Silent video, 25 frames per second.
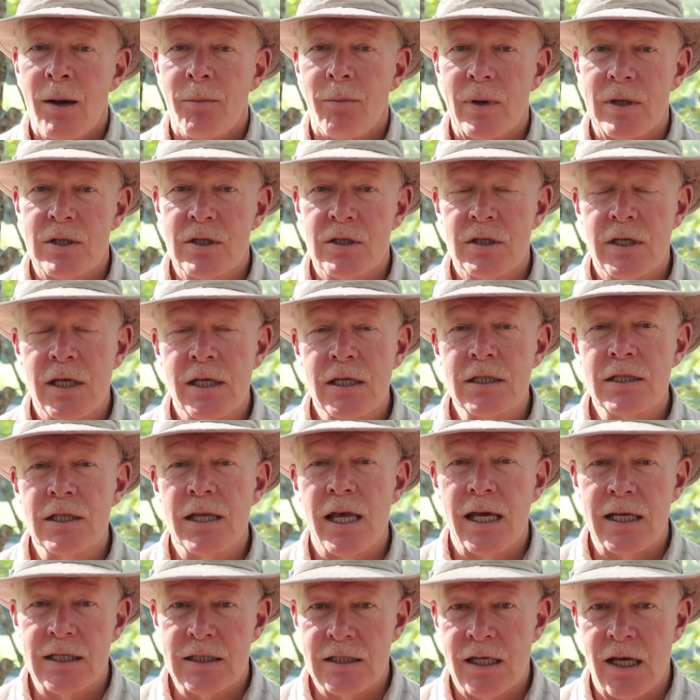But since
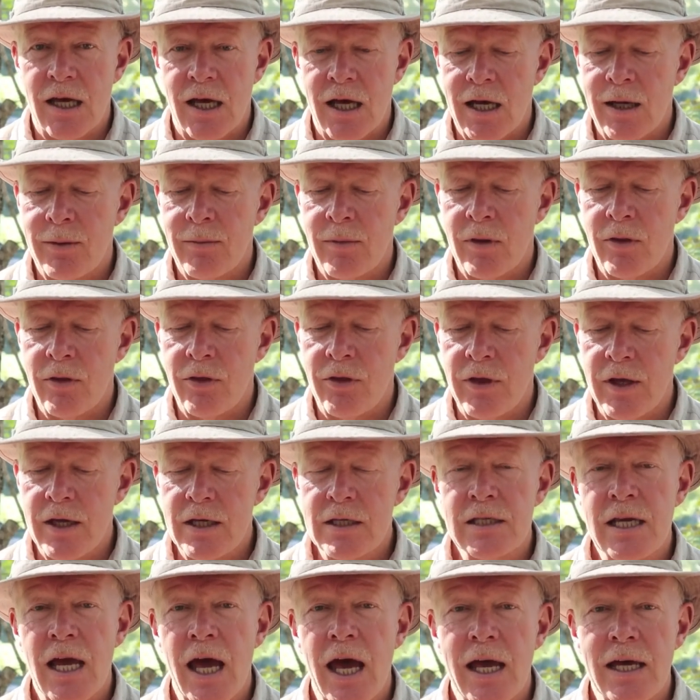that time,
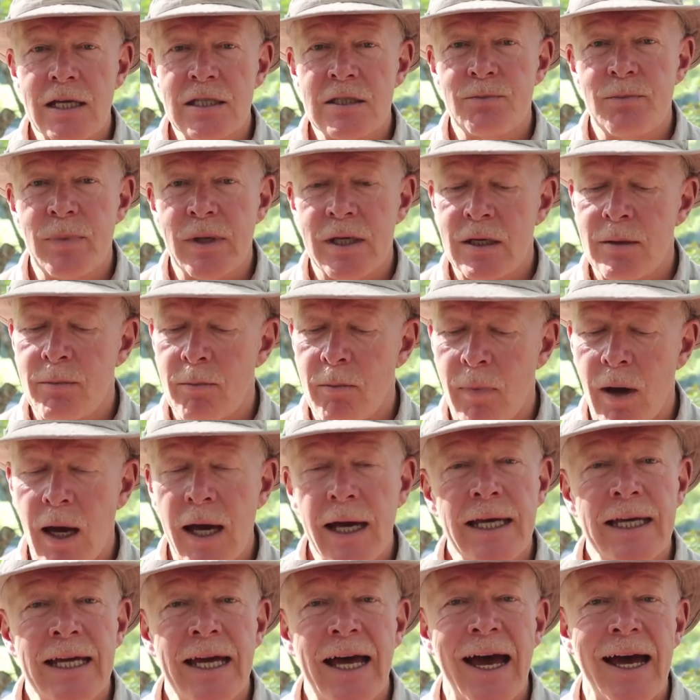this has been
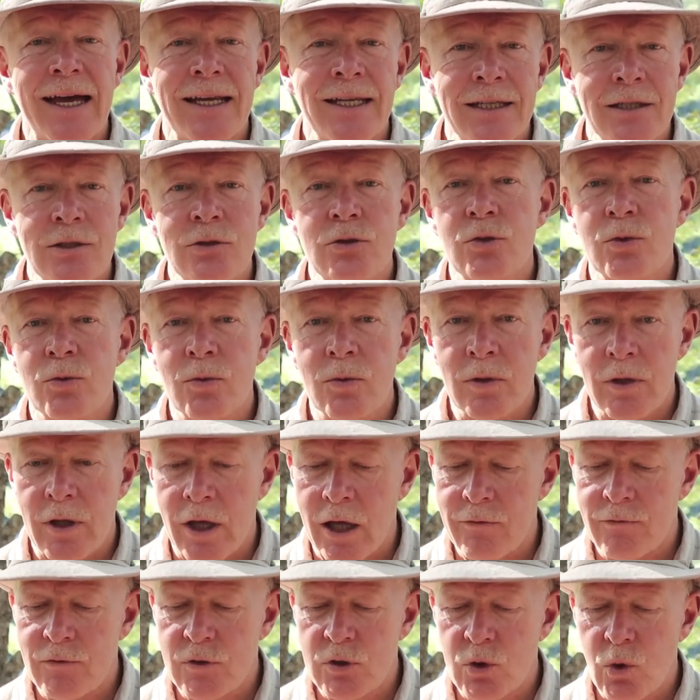my cutting tool
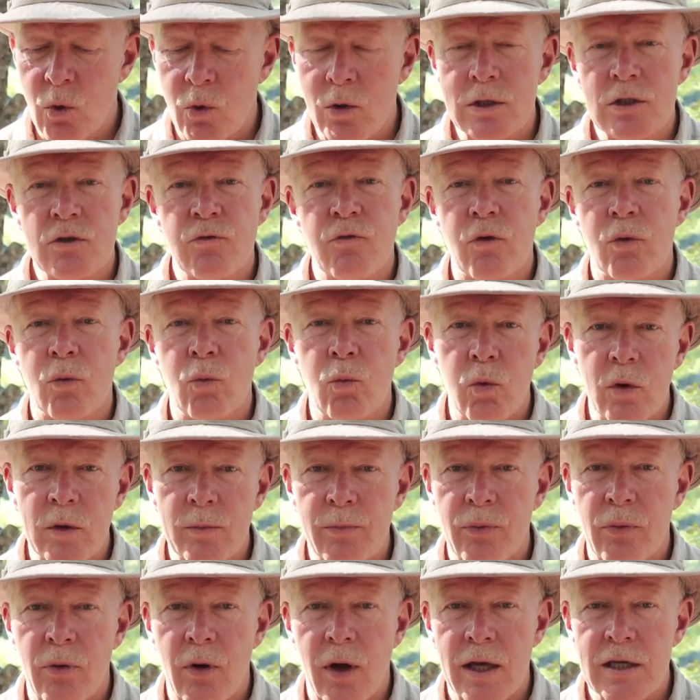of choice for
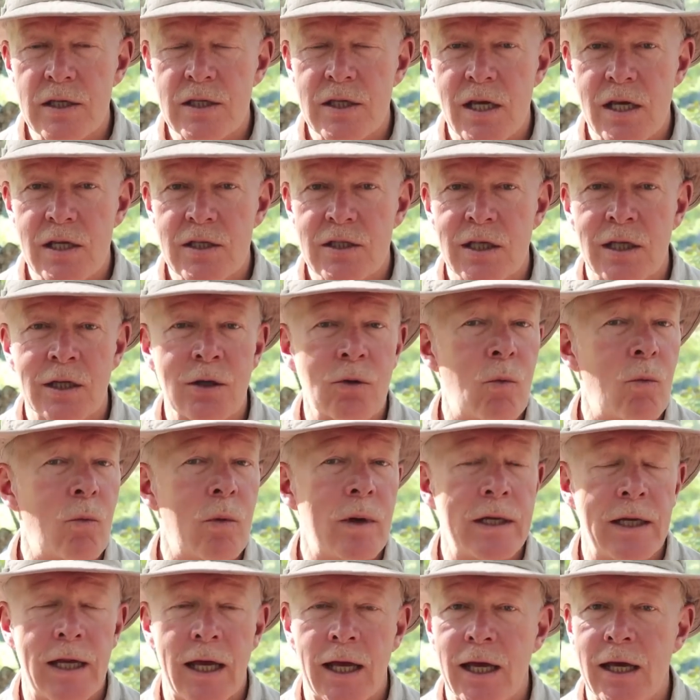wood processing
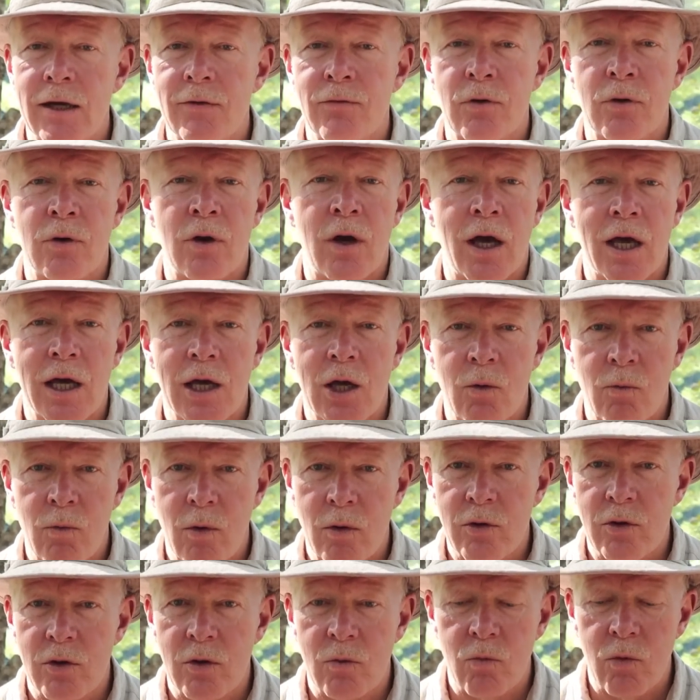whenever I go
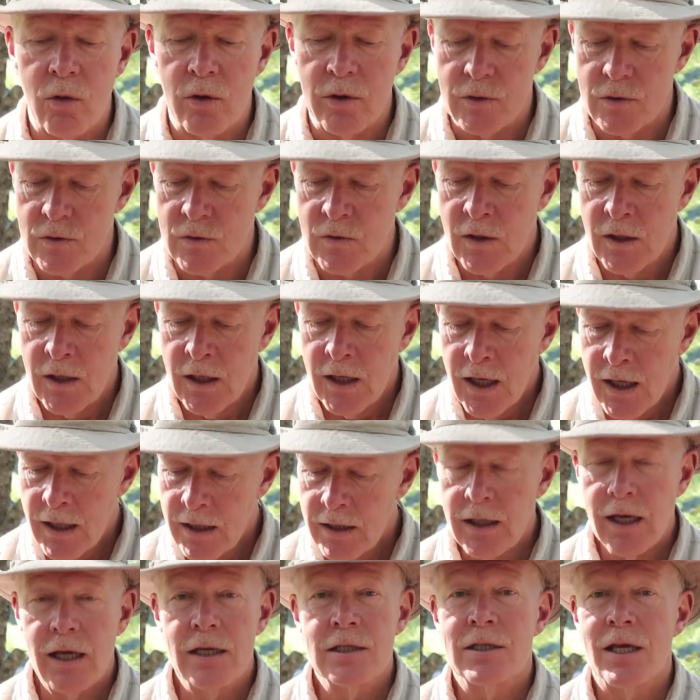out in the woods.
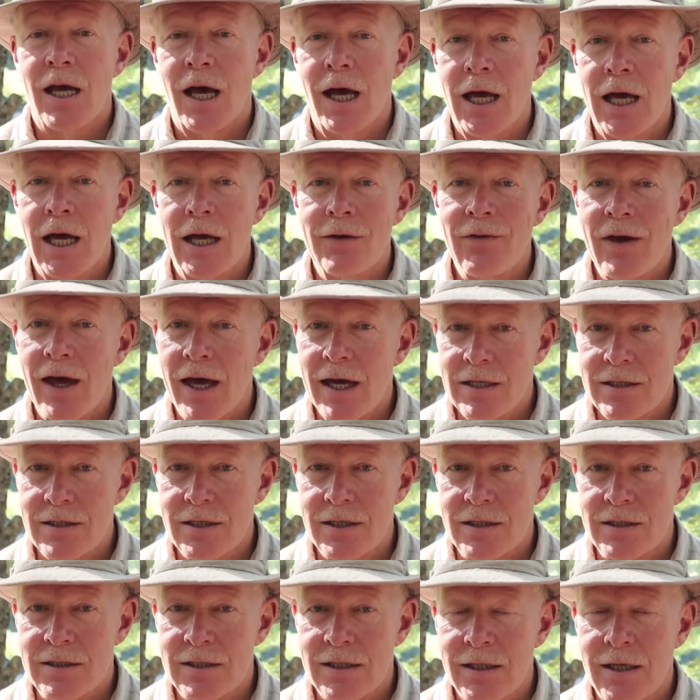Yes, I have
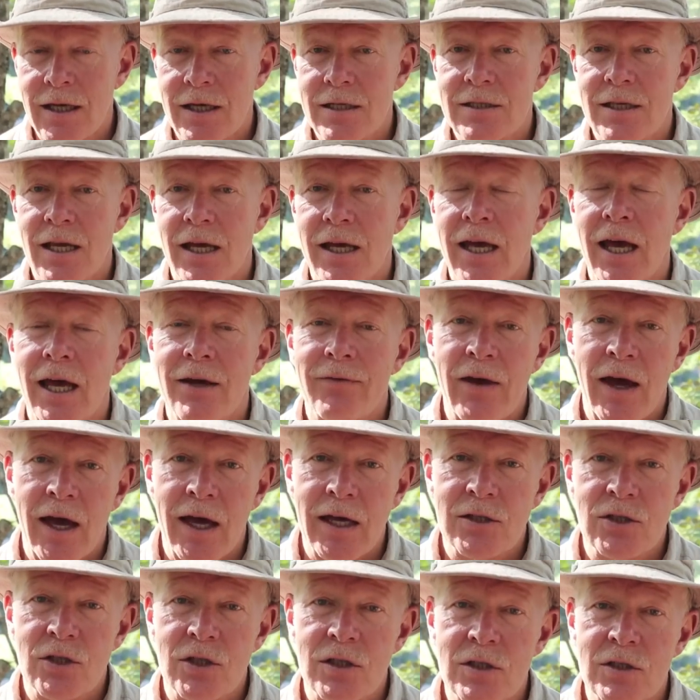axes. Yes, I have
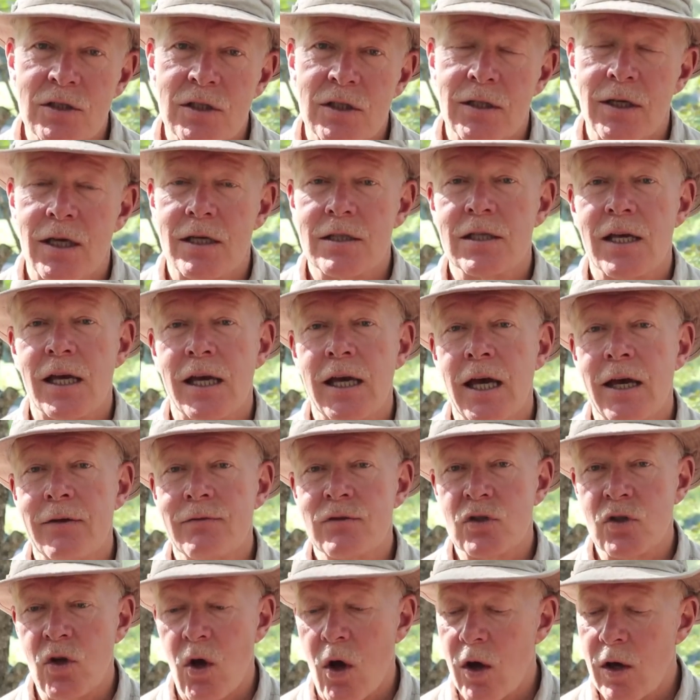hatchets. Yes, I
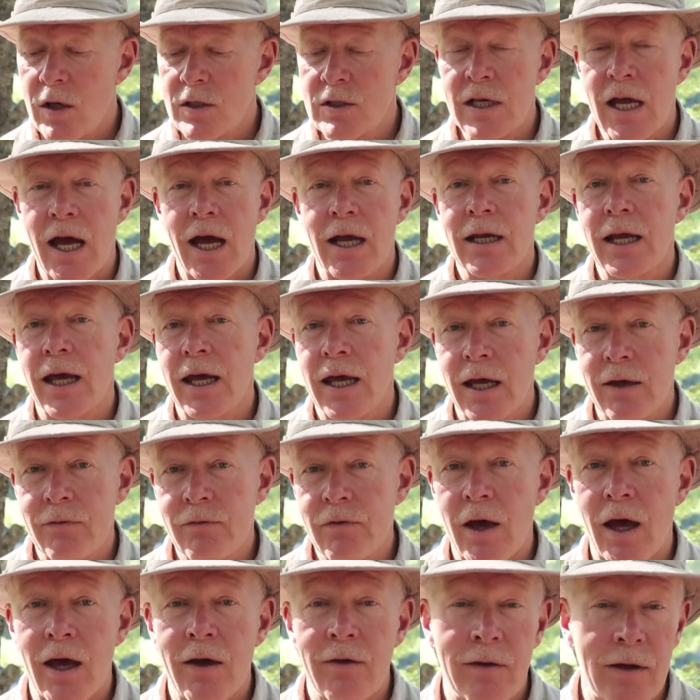have saws, and I
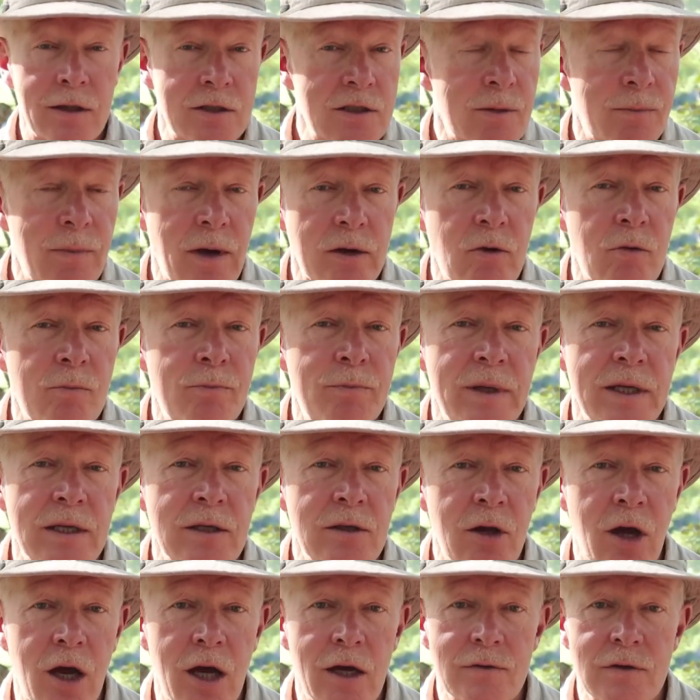have uh, some other
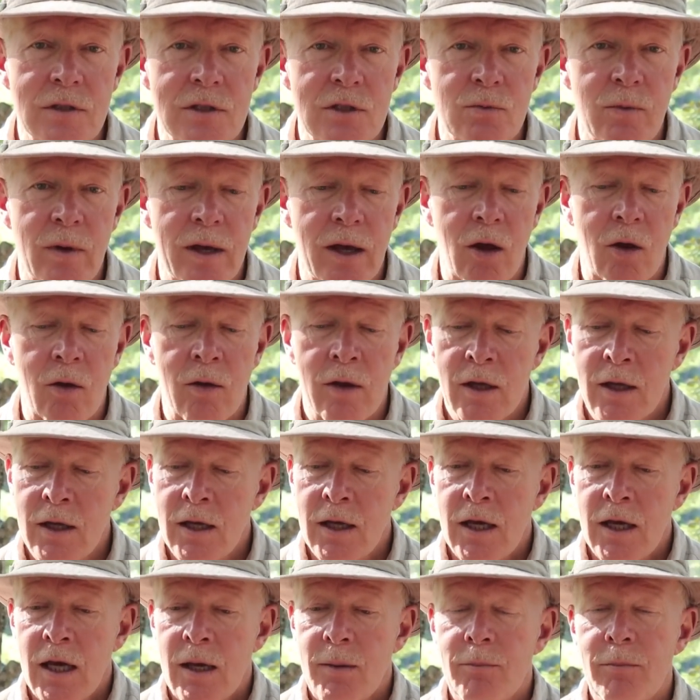big knives as well,
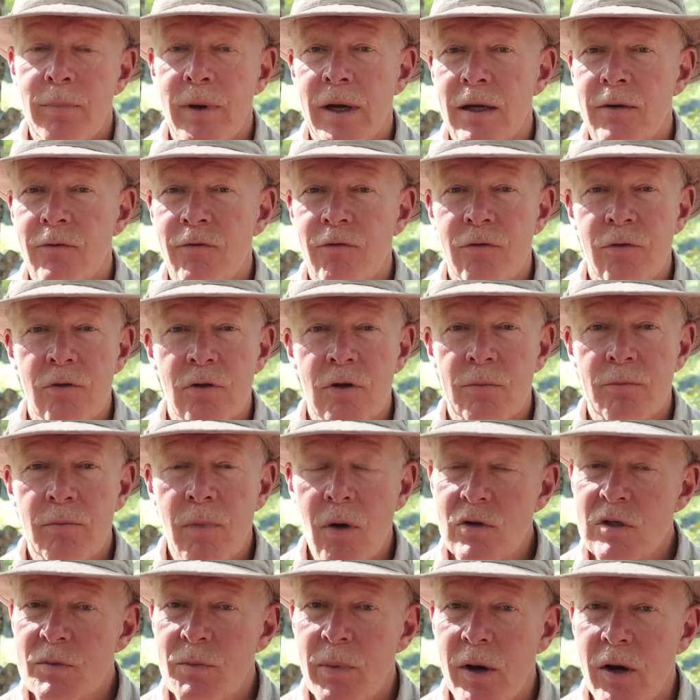but for the
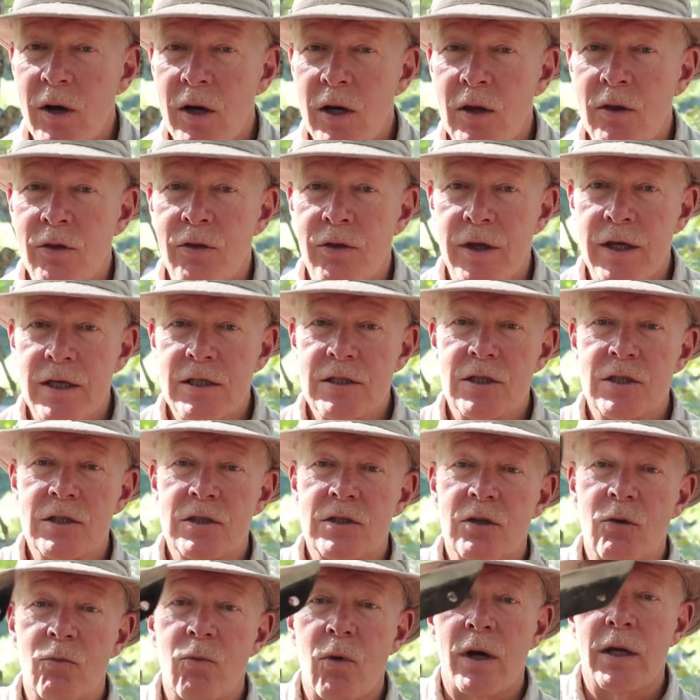most part this
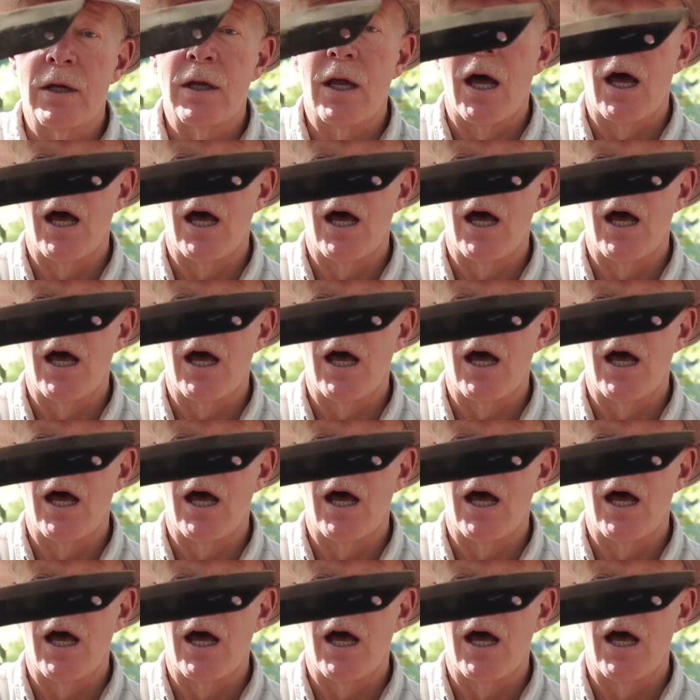is the one